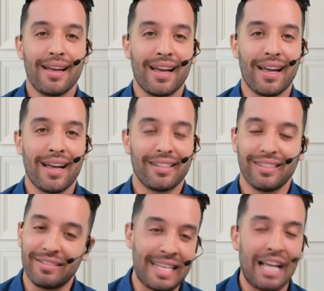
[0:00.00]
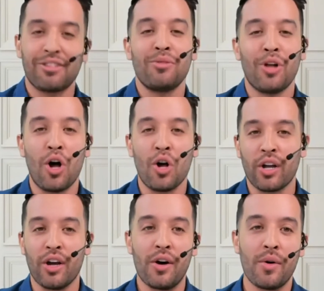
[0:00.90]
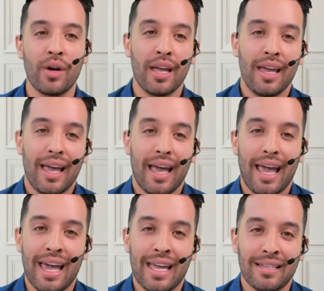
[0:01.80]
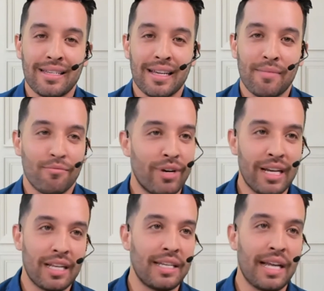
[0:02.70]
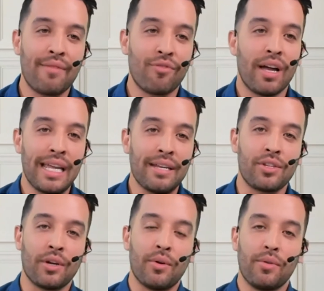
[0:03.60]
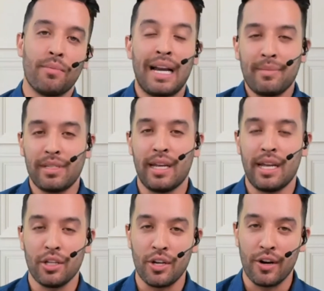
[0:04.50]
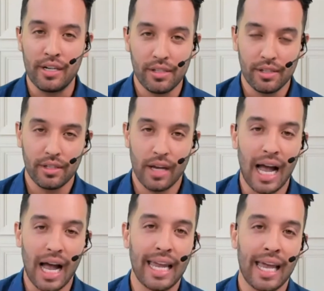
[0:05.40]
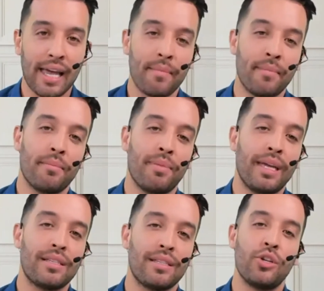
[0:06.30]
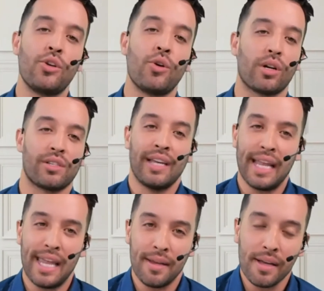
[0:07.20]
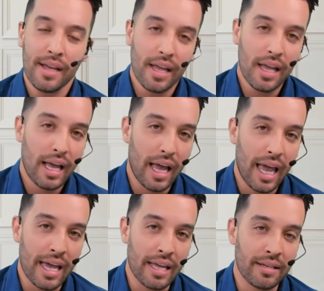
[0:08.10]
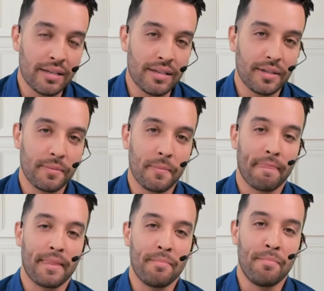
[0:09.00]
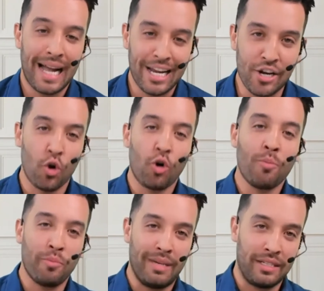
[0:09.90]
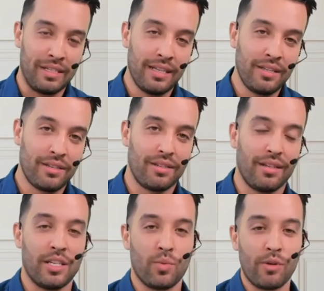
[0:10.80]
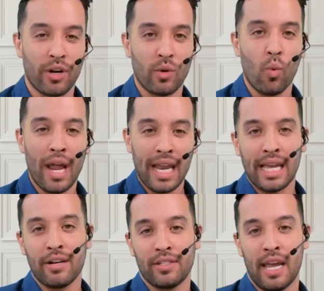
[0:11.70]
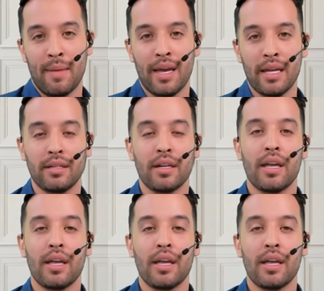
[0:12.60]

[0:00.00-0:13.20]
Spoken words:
not too long ago, and I'm ready to dive right in. So my name is Daniel Linares. I am based in New York City, and my normal business is we run wedding entertainment